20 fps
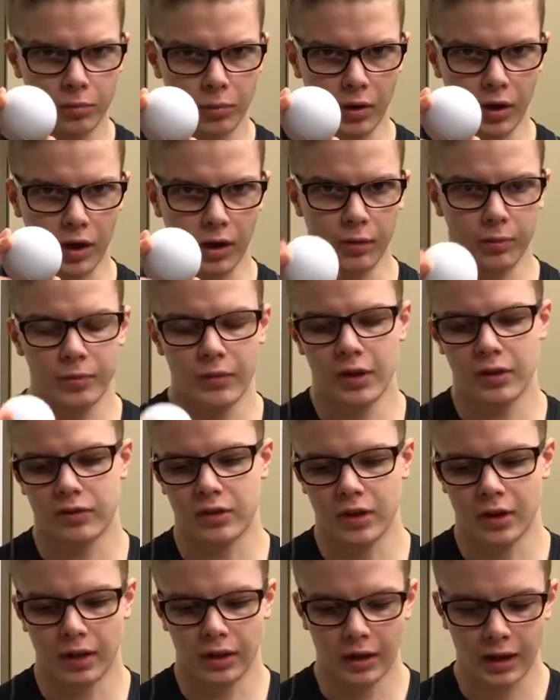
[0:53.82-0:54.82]
ball is
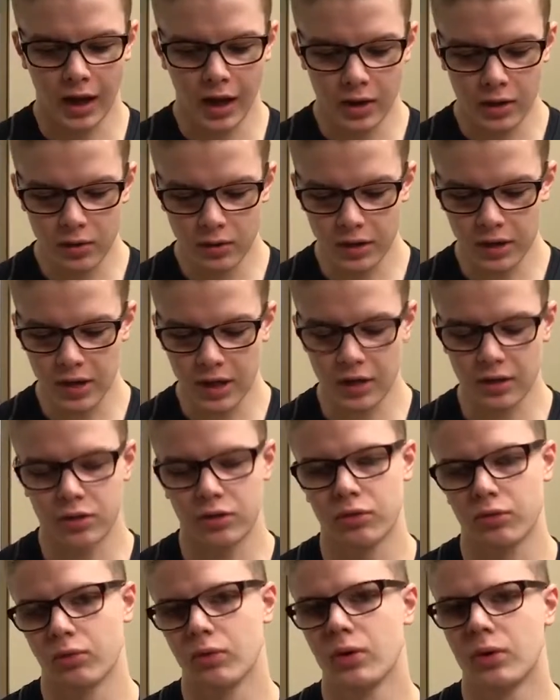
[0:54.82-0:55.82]
going to allow you to get
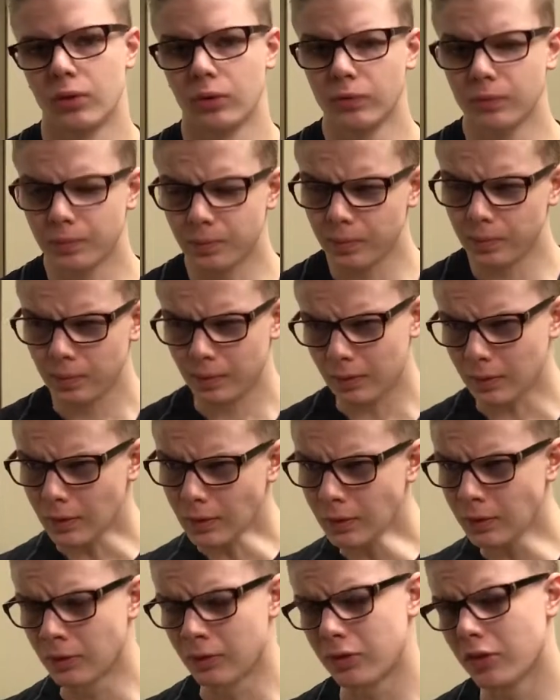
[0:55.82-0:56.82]
through
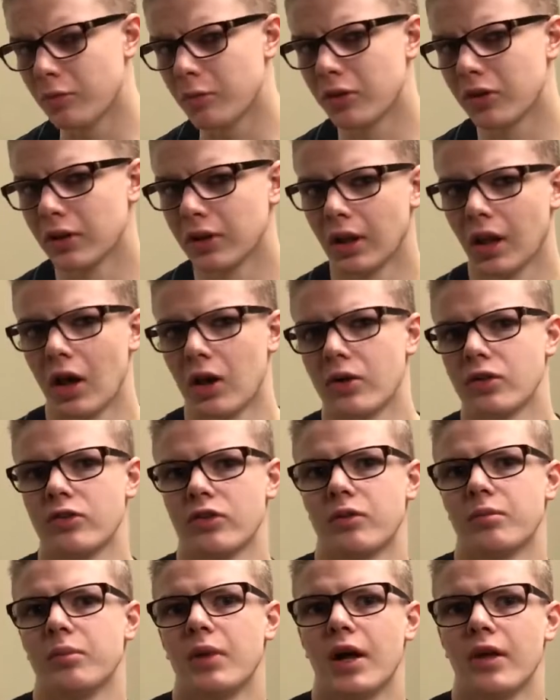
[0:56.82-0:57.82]
some of the
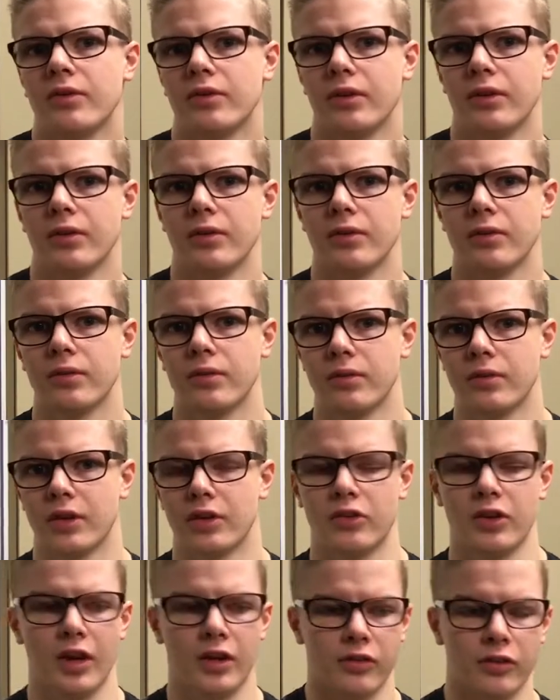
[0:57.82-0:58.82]
larger muscles,
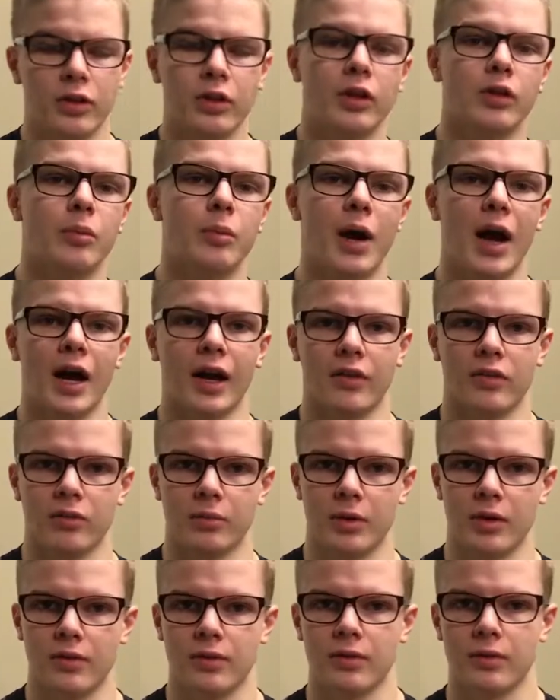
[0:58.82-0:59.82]
such as glute
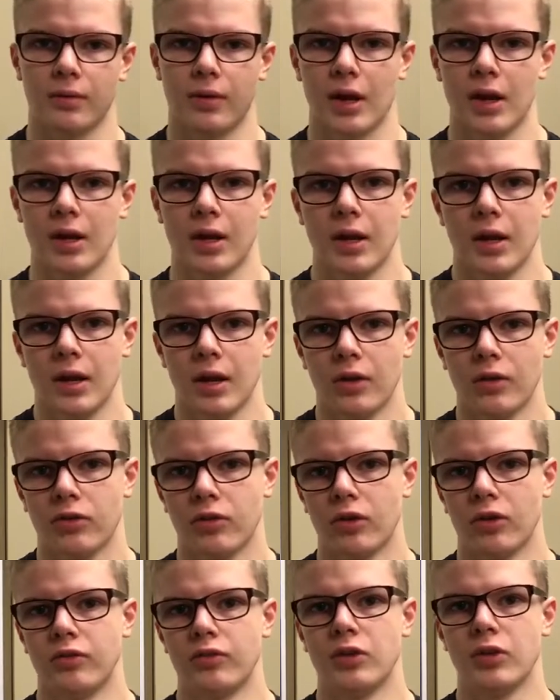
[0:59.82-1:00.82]
maximus, right?
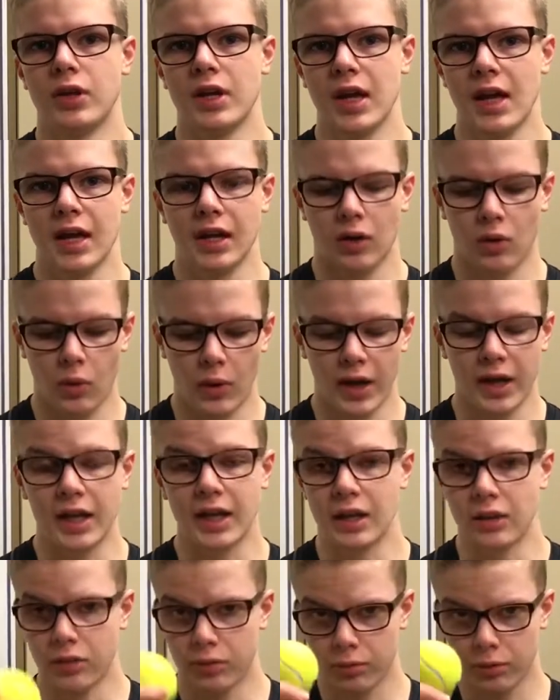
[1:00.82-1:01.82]
So if you can't quite
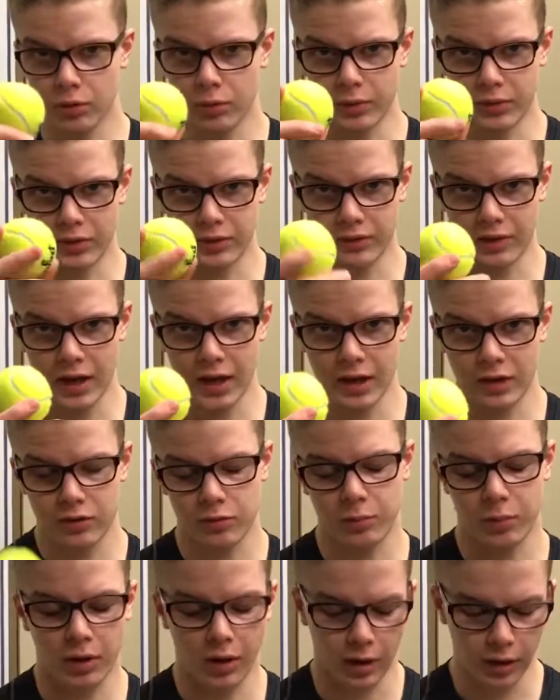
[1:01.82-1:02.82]
get through with a tennis
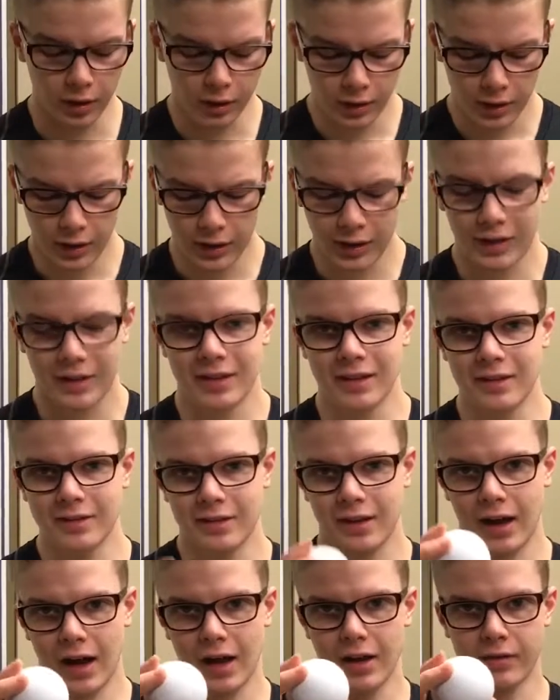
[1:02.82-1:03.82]
ball, this
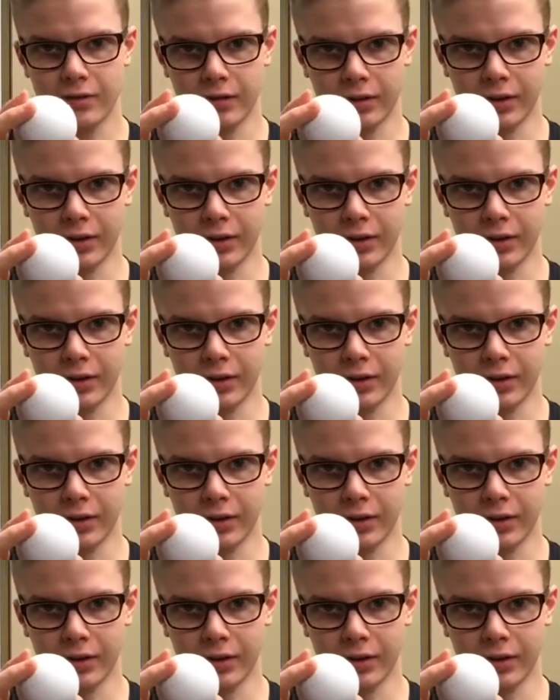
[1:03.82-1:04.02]
guy is